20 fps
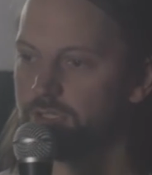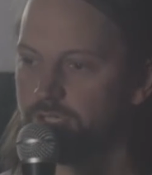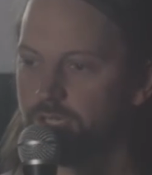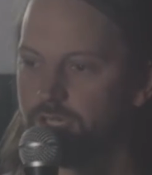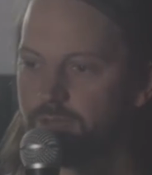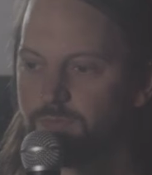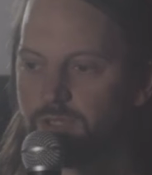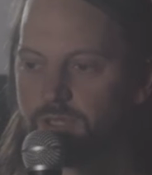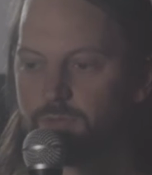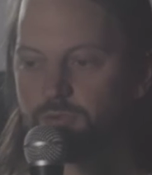
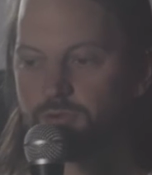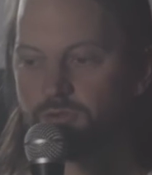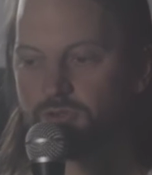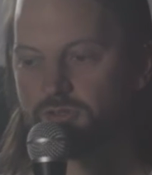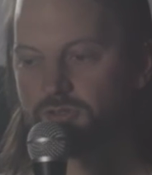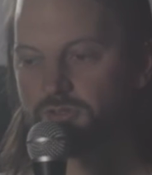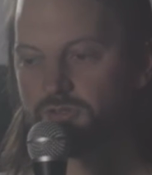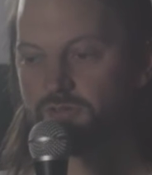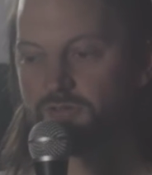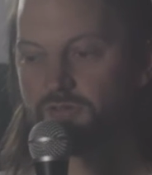keep that
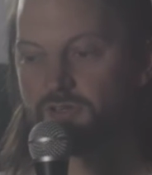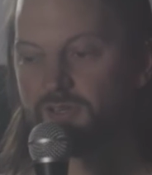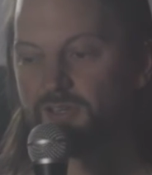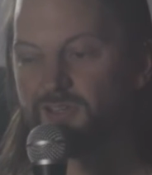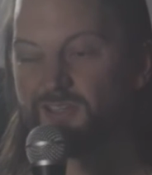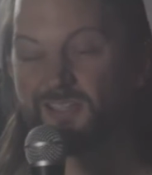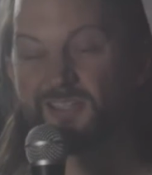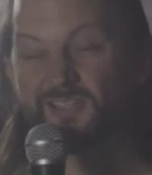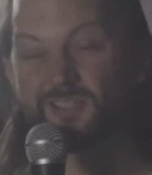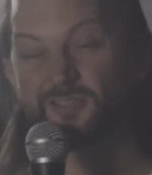person
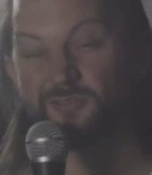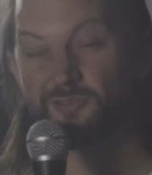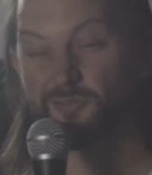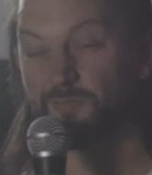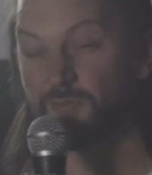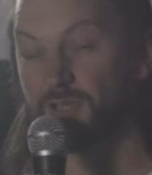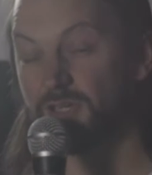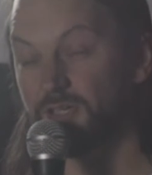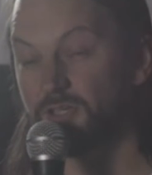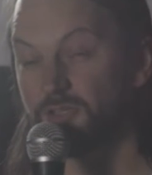at least
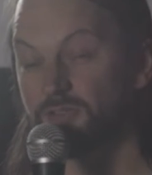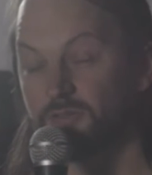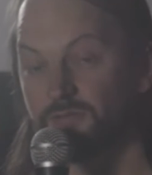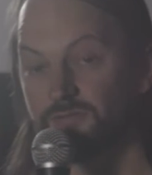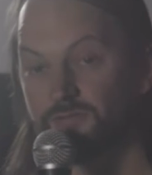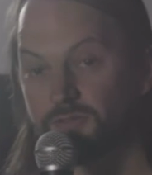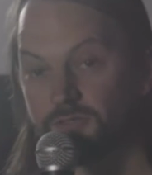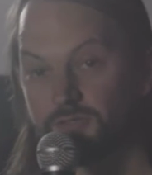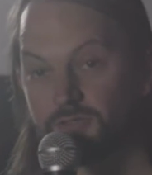2 meters off the